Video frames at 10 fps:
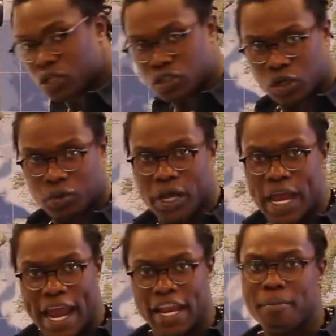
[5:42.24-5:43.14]
So,
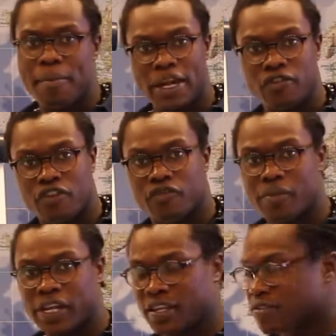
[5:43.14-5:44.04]
in a matter of
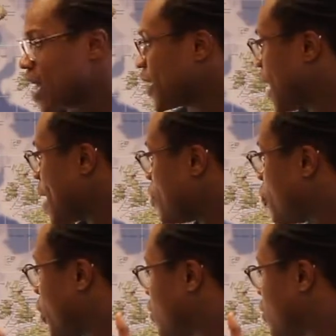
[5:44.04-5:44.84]
minutes, I came up